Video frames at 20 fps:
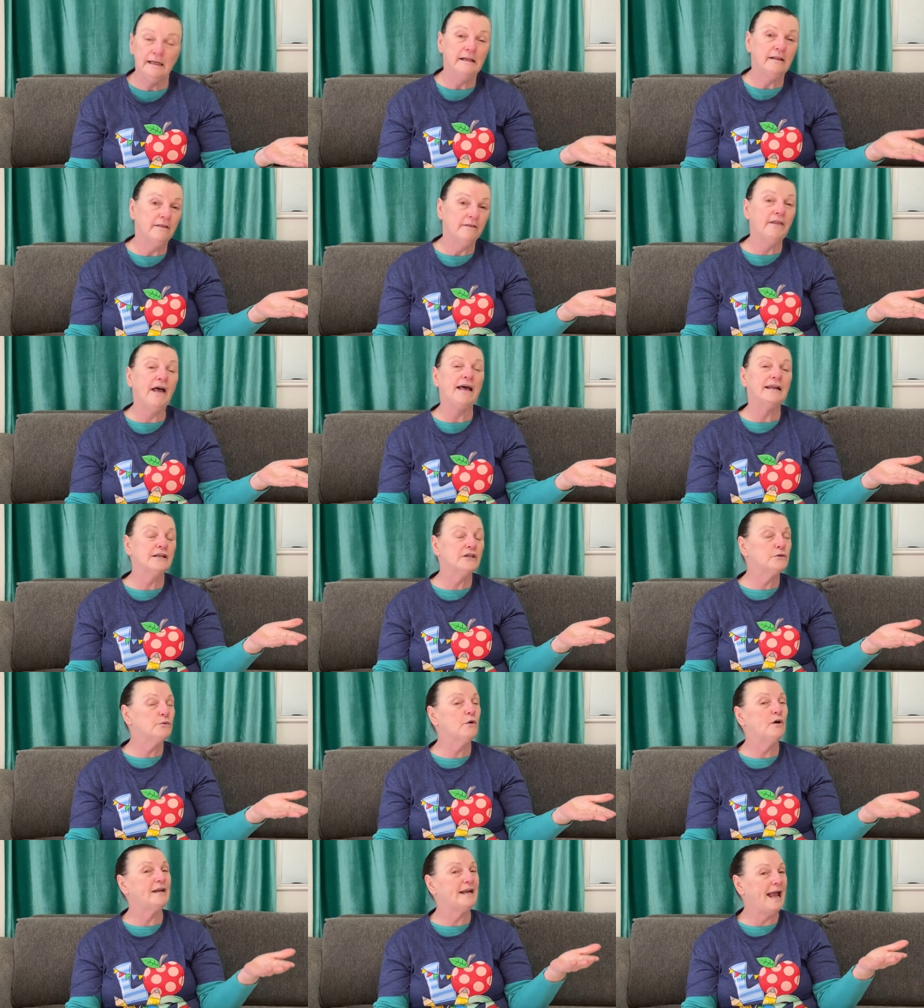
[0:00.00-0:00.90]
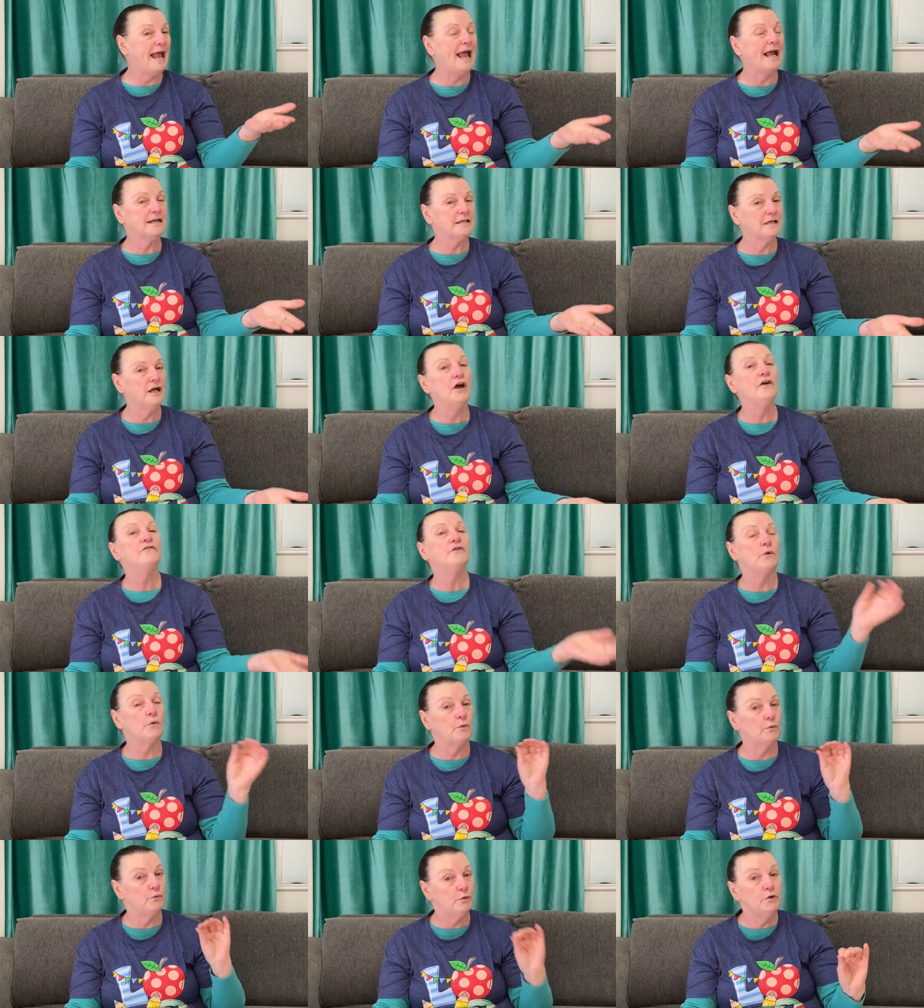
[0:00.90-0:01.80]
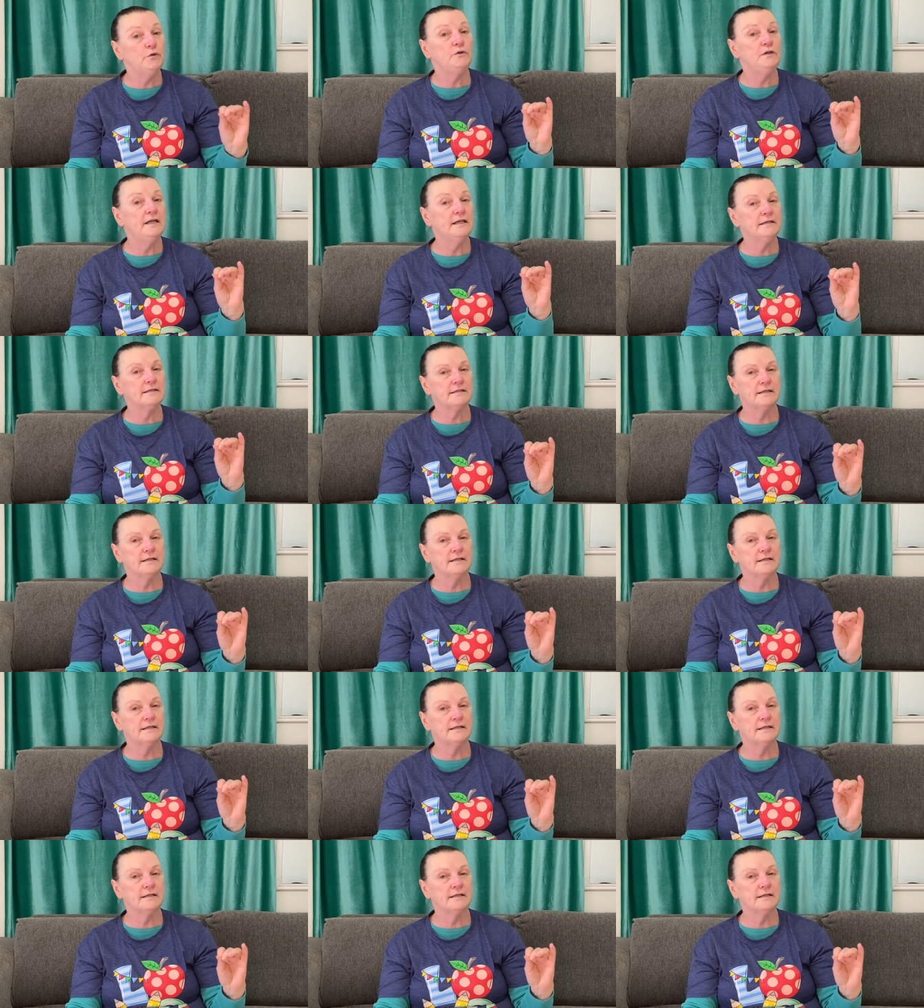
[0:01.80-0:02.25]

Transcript: That is one act of rudeness